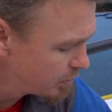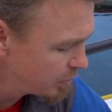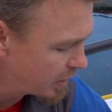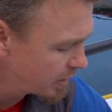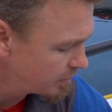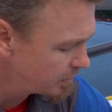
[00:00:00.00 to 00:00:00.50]

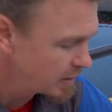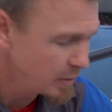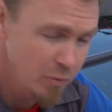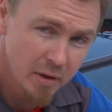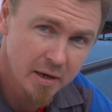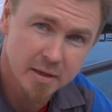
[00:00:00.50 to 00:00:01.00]
But it
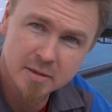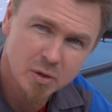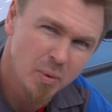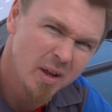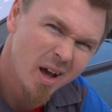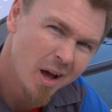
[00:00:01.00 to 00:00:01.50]
really doesn't
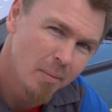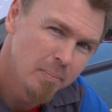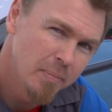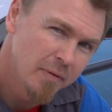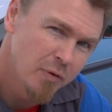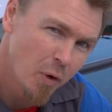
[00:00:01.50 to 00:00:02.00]
do any harm
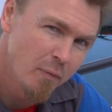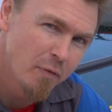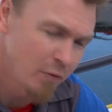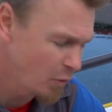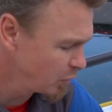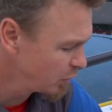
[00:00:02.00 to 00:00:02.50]
if you
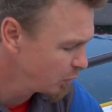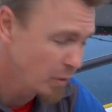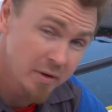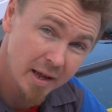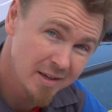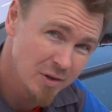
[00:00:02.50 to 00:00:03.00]
overflow your
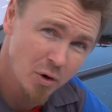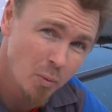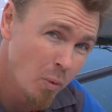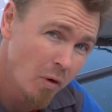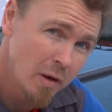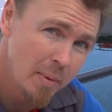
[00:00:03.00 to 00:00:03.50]
water tank, so
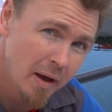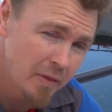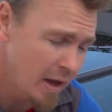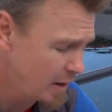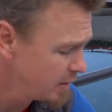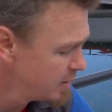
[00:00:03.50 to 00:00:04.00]
don't worry about
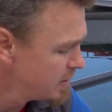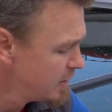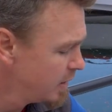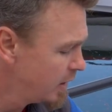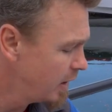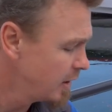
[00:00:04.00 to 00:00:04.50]
that.
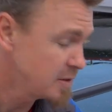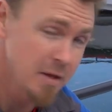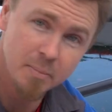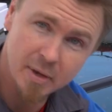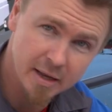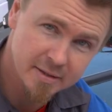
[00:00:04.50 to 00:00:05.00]

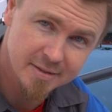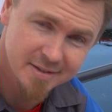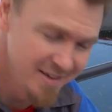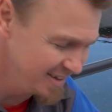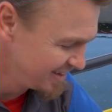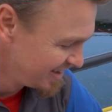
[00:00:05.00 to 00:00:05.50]
Some
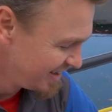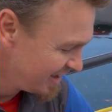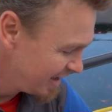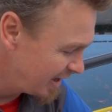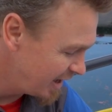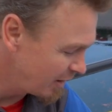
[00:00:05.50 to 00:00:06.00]
tanks
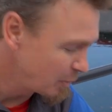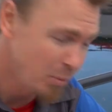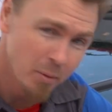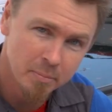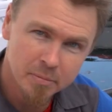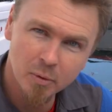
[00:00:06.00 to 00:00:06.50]
are a
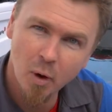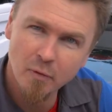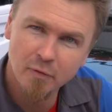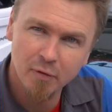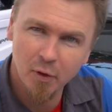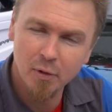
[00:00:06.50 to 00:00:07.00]
problem to
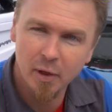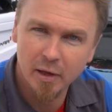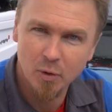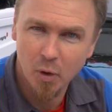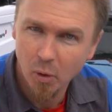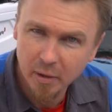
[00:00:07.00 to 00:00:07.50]
overflow,
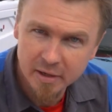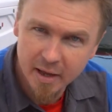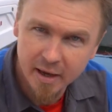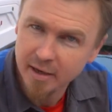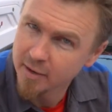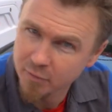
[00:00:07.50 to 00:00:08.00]
like your holding
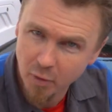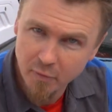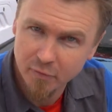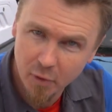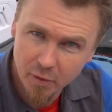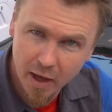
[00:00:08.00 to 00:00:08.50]
tank, never
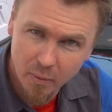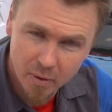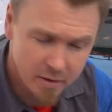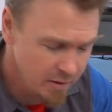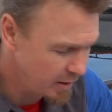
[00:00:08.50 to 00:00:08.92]
overflow that one.